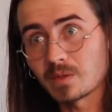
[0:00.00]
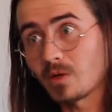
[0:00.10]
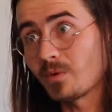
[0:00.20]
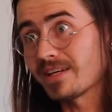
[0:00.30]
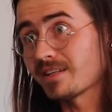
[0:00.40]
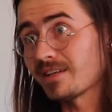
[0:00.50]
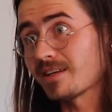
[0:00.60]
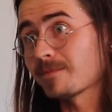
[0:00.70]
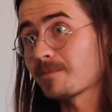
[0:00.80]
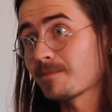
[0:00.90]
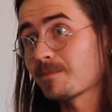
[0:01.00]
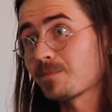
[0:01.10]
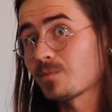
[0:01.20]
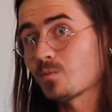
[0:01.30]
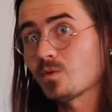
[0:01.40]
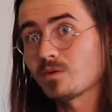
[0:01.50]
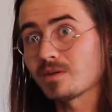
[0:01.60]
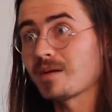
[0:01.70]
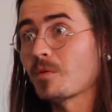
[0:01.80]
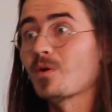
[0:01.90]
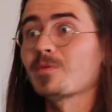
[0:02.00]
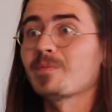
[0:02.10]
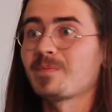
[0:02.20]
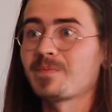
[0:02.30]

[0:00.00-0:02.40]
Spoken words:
awaken again, will come home.